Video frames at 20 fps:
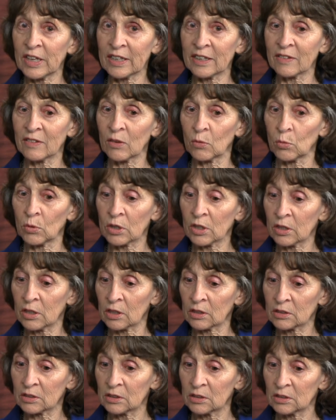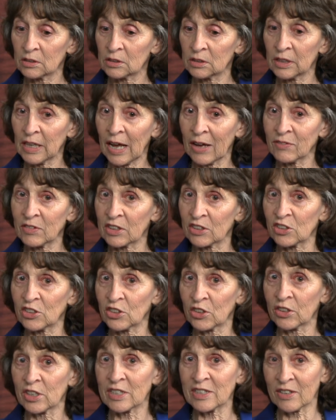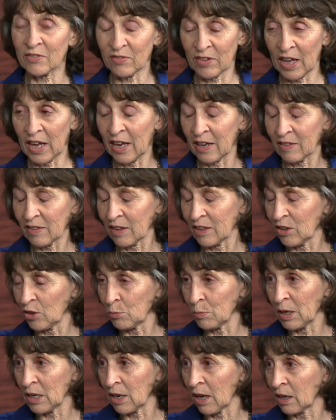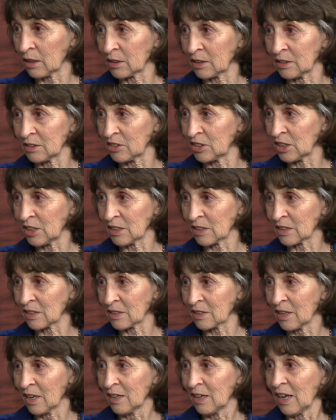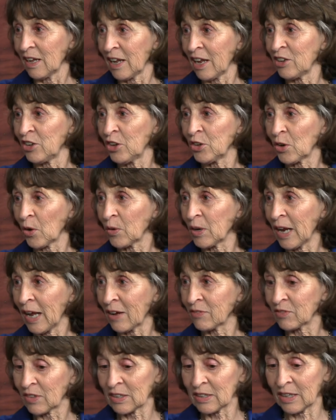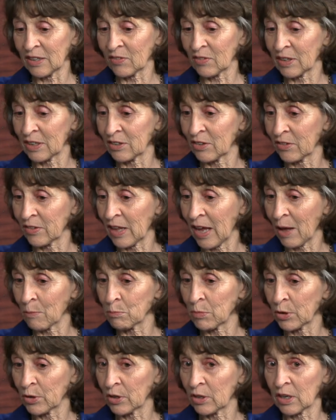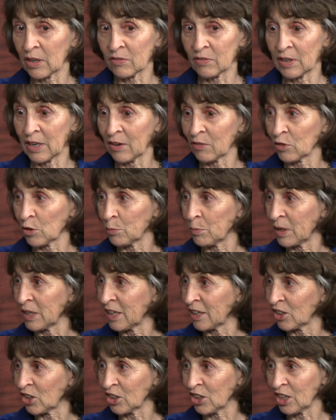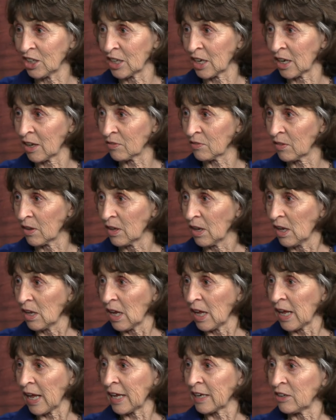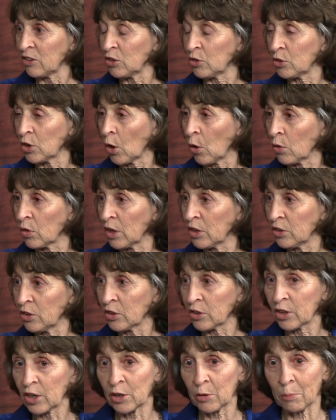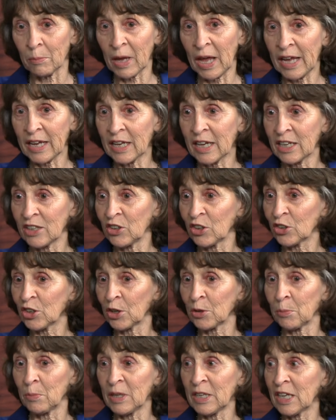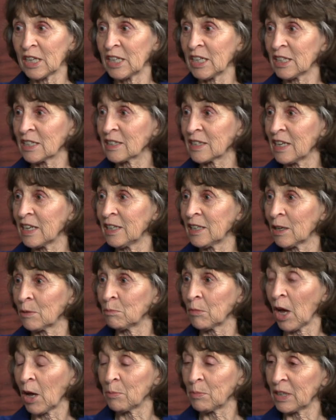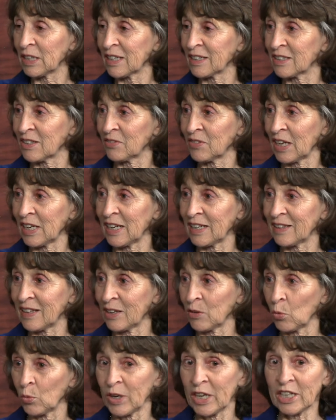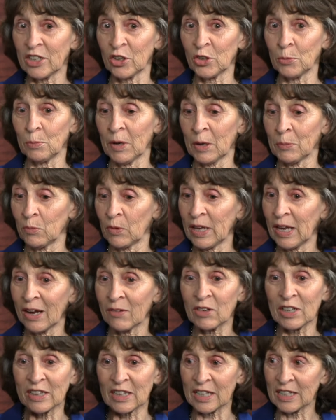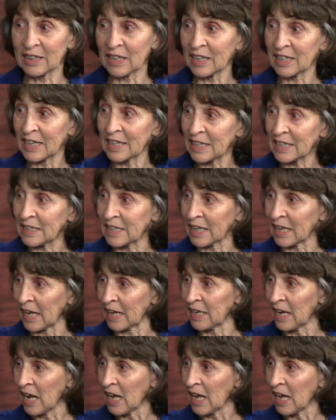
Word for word: in the world to have an assurance of faith that you belong to Jesus and you don't have to live under that burden of never being good enough. And you know that you're going to make it and you're going to be in his kingdom not because of anything we do, but everything that he did